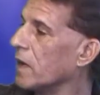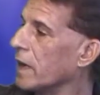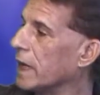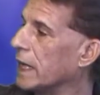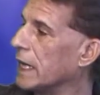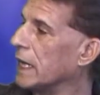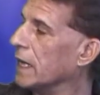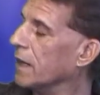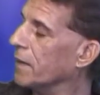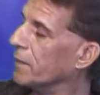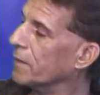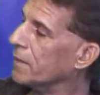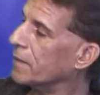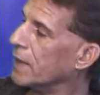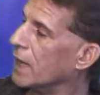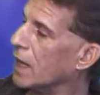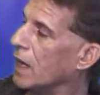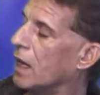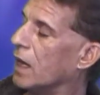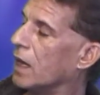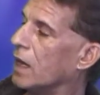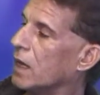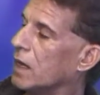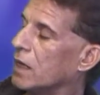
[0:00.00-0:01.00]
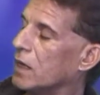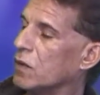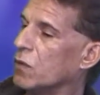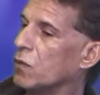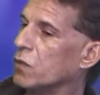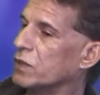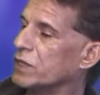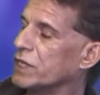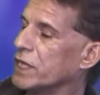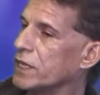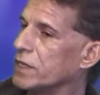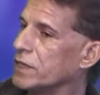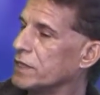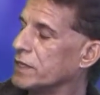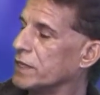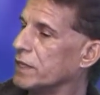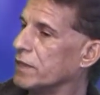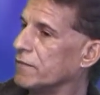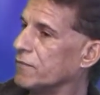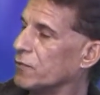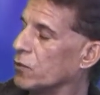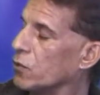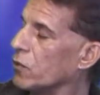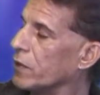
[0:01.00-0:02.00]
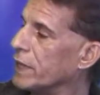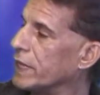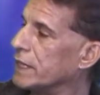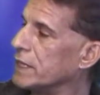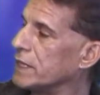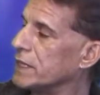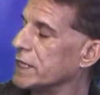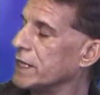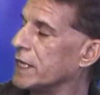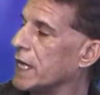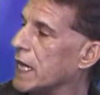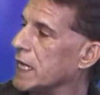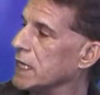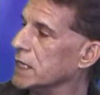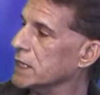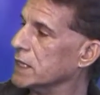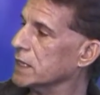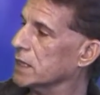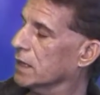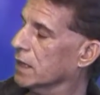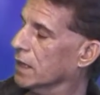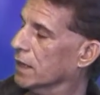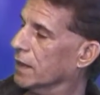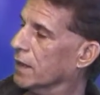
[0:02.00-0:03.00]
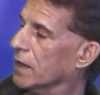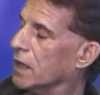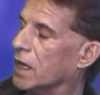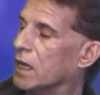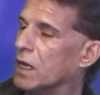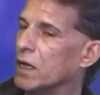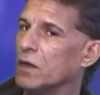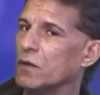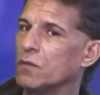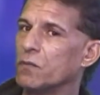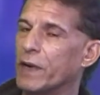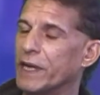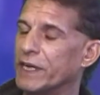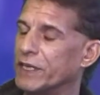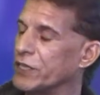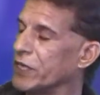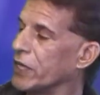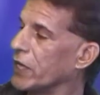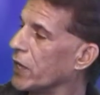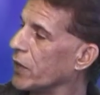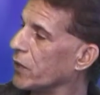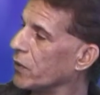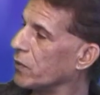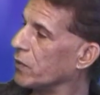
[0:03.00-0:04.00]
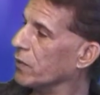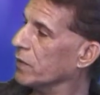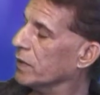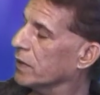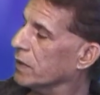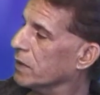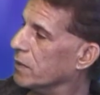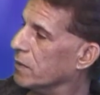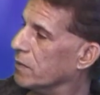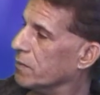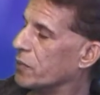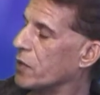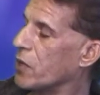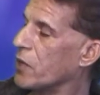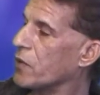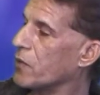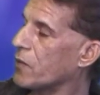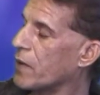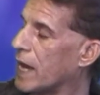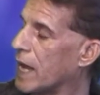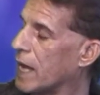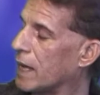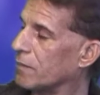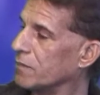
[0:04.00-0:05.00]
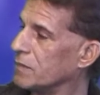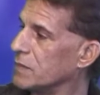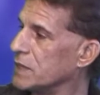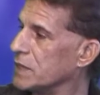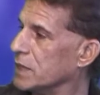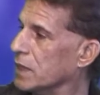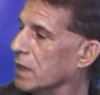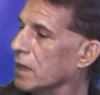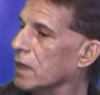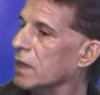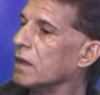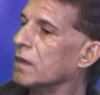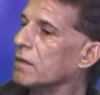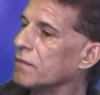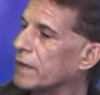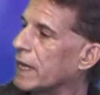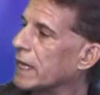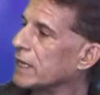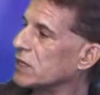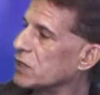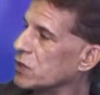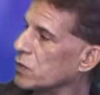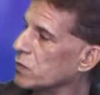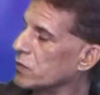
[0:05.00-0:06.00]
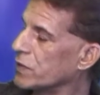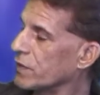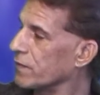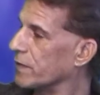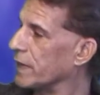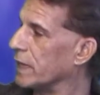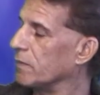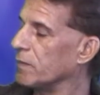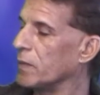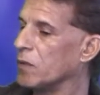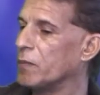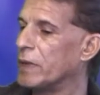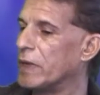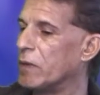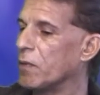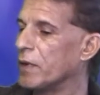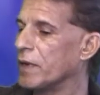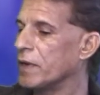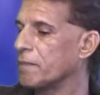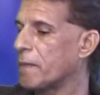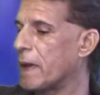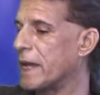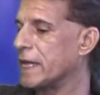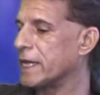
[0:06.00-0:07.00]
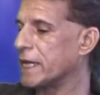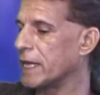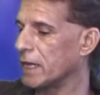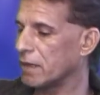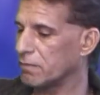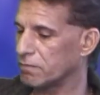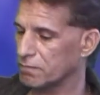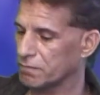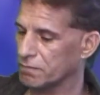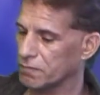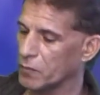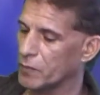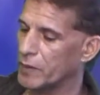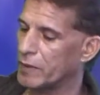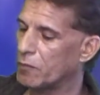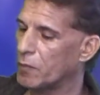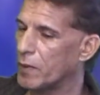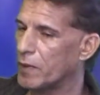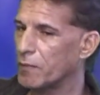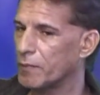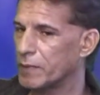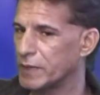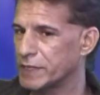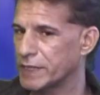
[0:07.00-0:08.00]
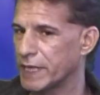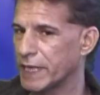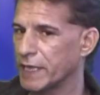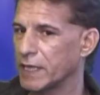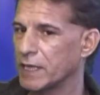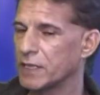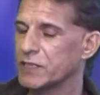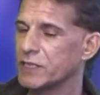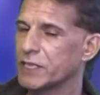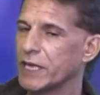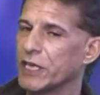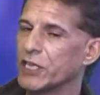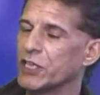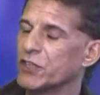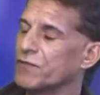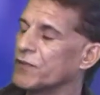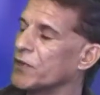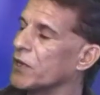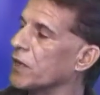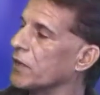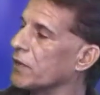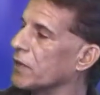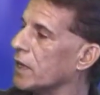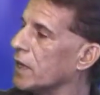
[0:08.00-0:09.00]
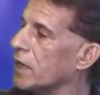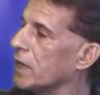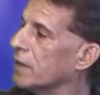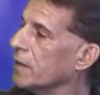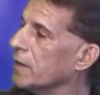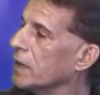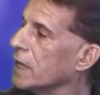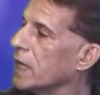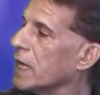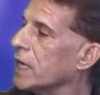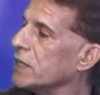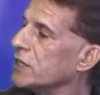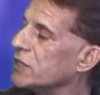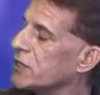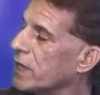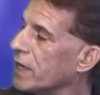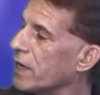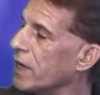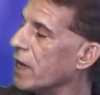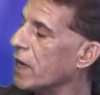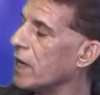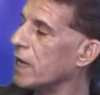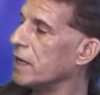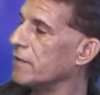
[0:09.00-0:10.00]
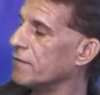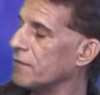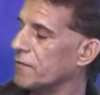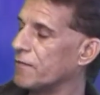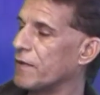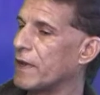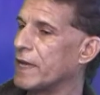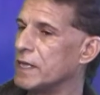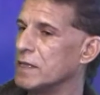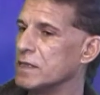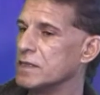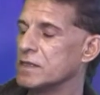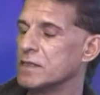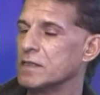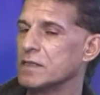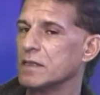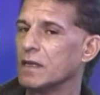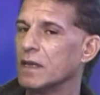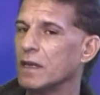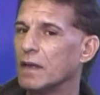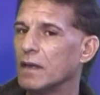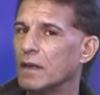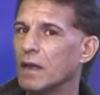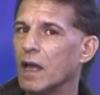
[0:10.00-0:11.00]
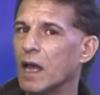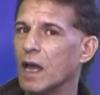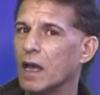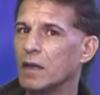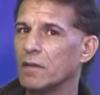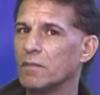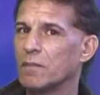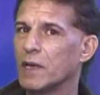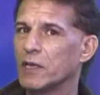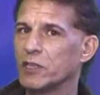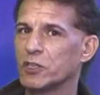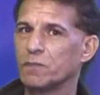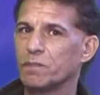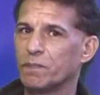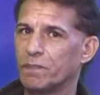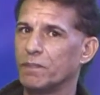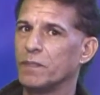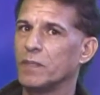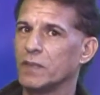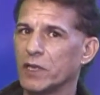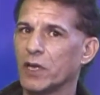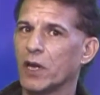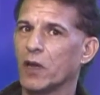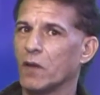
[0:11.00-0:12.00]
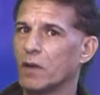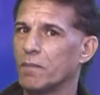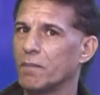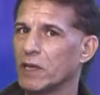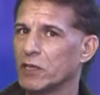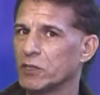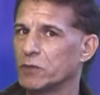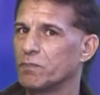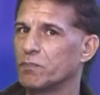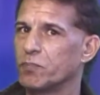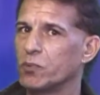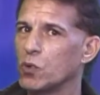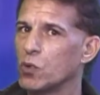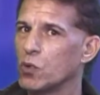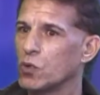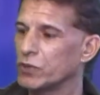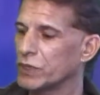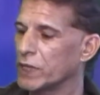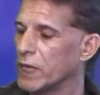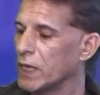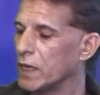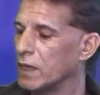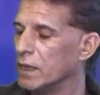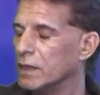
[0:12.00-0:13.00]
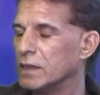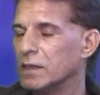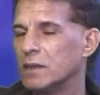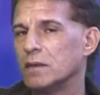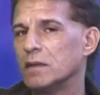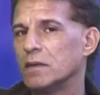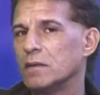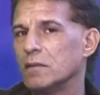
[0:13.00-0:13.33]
by alternative or internet radio programs, that sort of thing. But we want to make it. We want to take it a stage further into live events and a much broader,